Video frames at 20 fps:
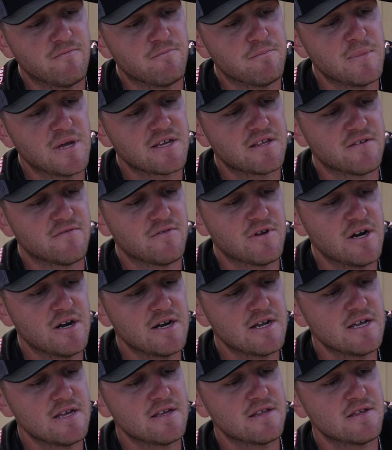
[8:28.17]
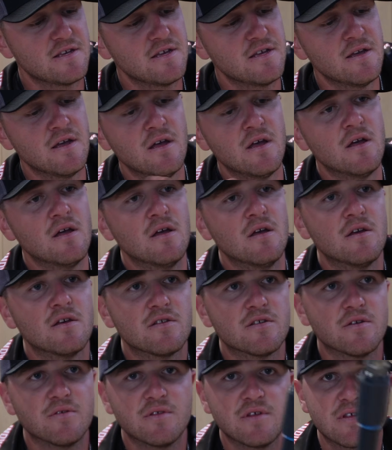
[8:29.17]
makes it very easy.
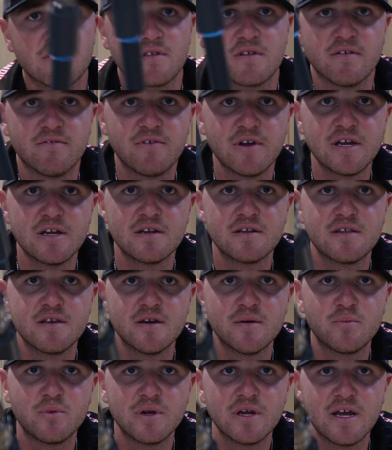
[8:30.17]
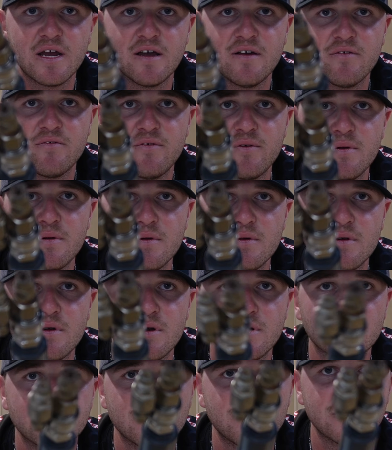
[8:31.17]
So this is a fan tip we have
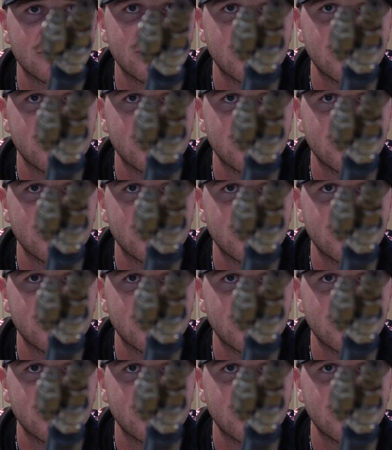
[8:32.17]
hooked on